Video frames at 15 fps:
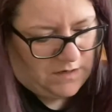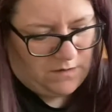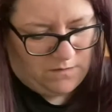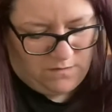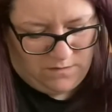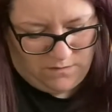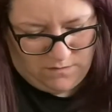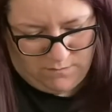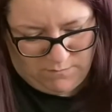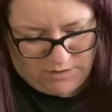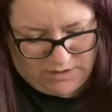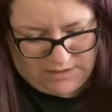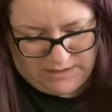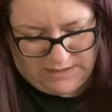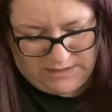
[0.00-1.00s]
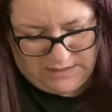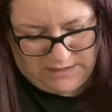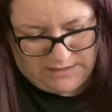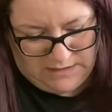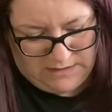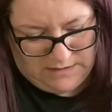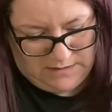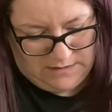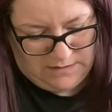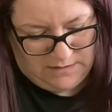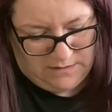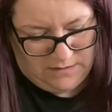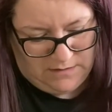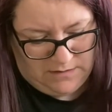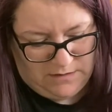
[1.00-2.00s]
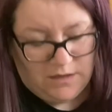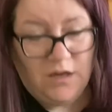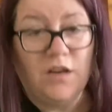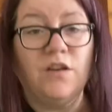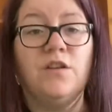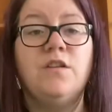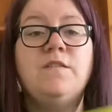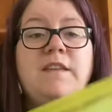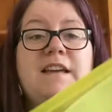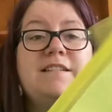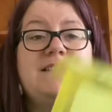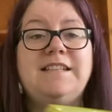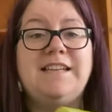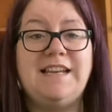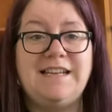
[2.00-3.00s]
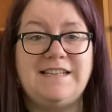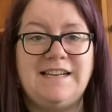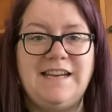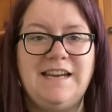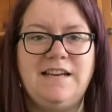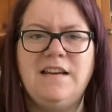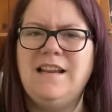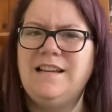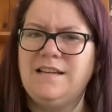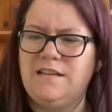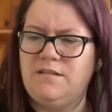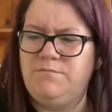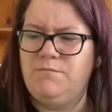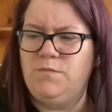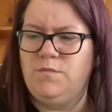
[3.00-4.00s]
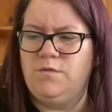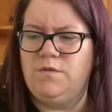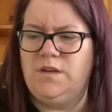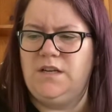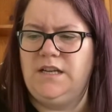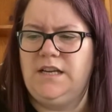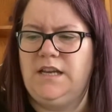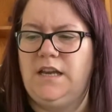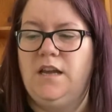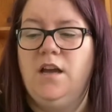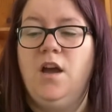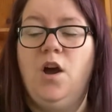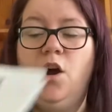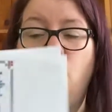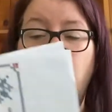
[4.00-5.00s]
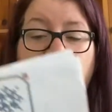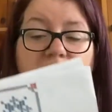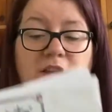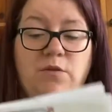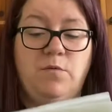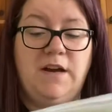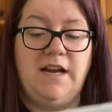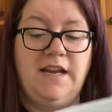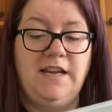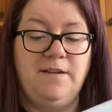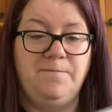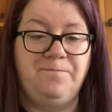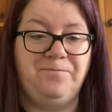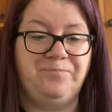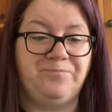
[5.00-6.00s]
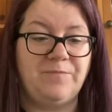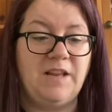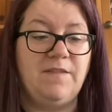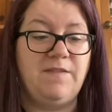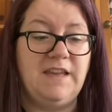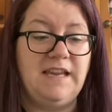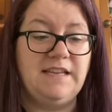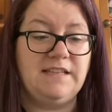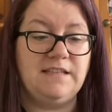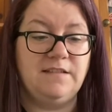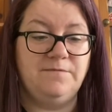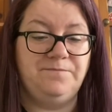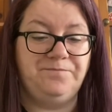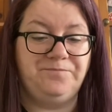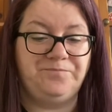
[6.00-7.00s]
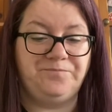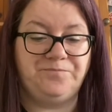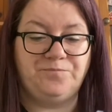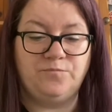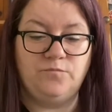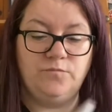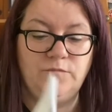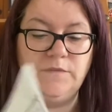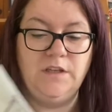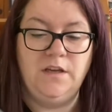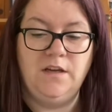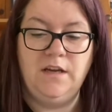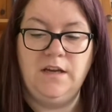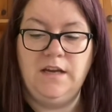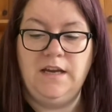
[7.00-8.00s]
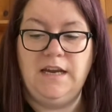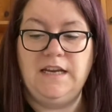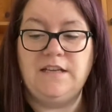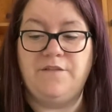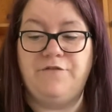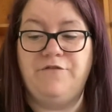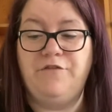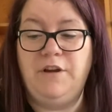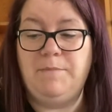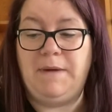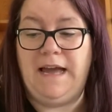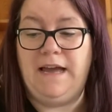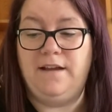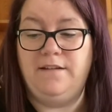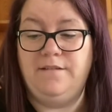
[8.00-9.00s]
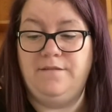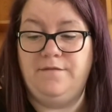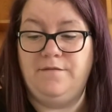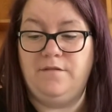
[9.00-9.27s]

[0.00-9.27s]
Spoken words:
on, it might say here 2018. That's more like it. Oh, by the way, this is a free pattern.